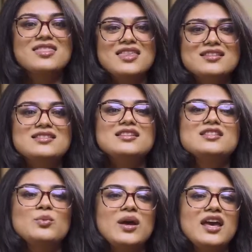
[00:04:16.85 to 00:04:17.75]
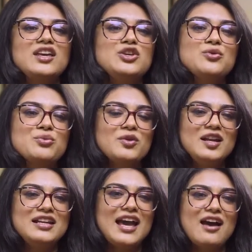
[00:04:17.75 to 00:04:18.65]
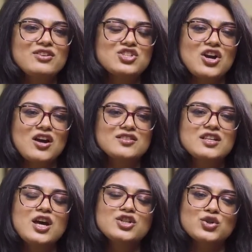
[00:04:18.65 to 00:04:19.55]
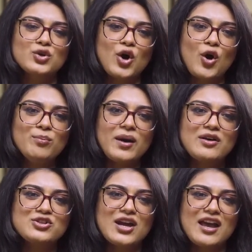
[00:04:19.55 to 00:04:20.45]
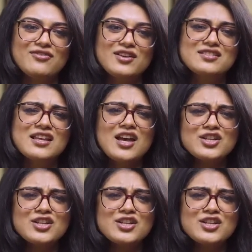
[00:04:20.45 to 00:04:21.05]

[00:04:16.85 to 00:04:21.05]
this is where you really have a chance to compound your efforts